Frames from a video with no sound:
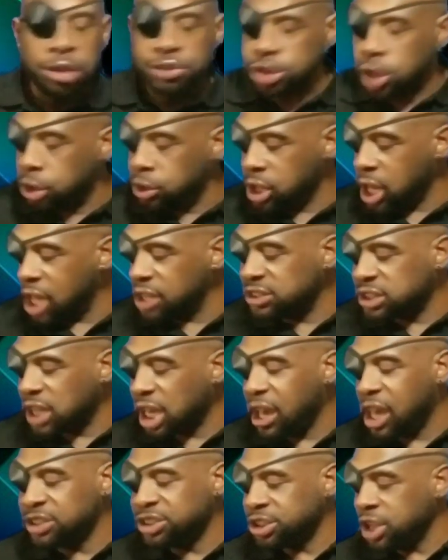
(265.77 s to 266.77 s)
So you guys,
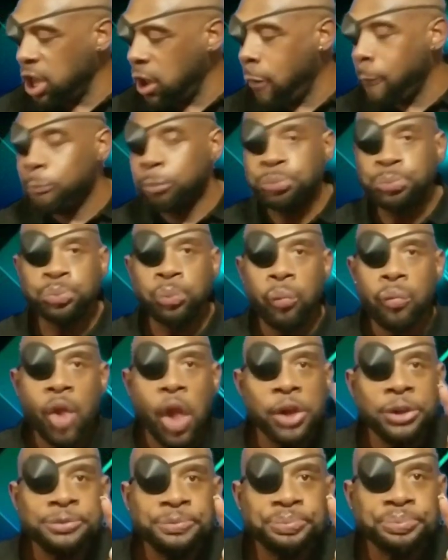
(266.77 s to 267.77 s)
like I said,
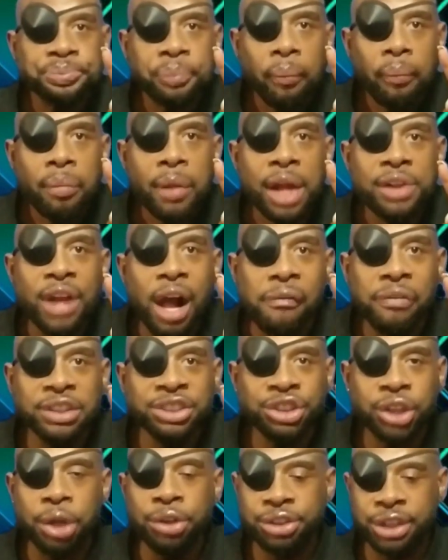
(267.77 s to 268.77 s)
y'all to
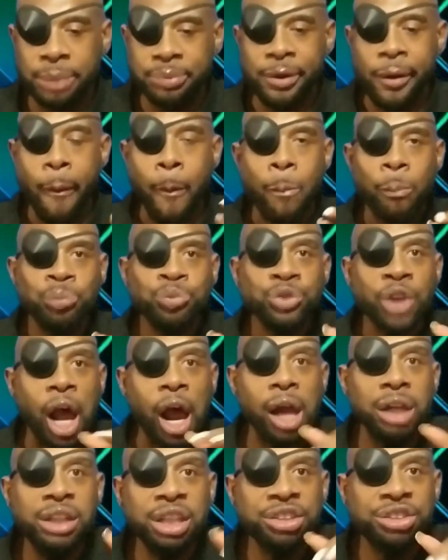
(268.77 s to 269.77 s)
show you something
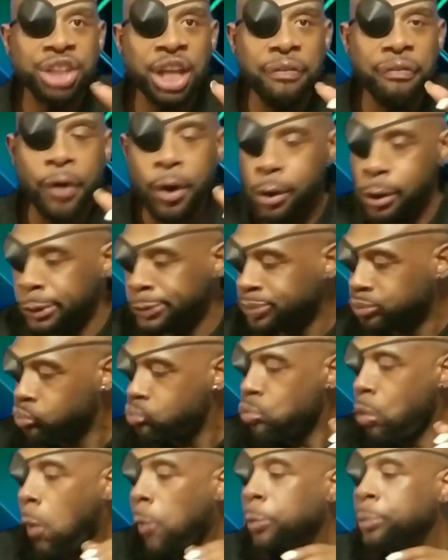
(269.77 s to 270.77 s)
all this seafood.
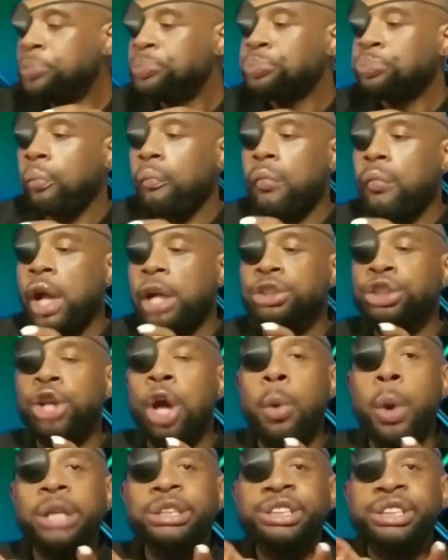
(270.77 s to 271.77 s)

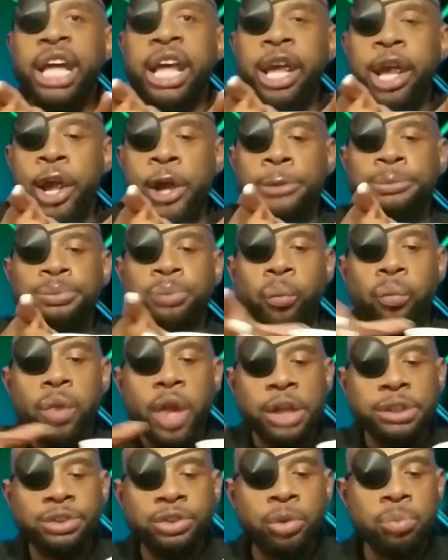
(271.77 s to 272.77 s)
You wouldn't think it,
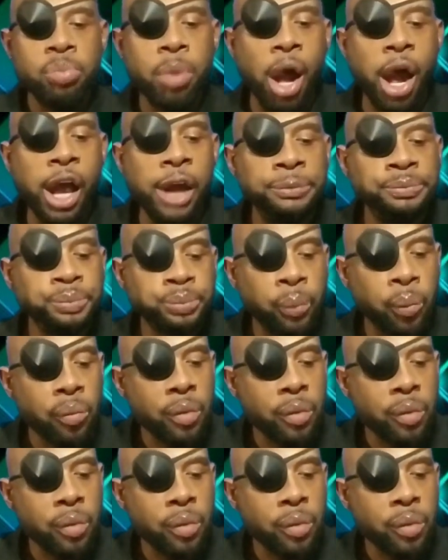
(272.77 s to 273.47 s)
but